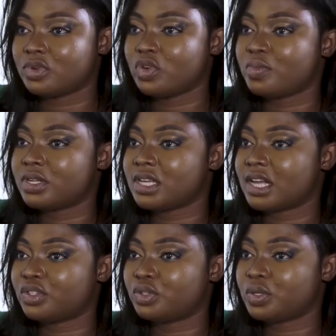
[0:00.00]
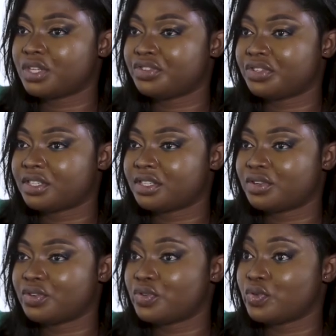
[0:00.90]
Nobody has shown interest
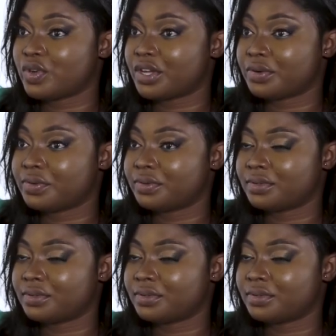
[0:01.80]
in you, no girl?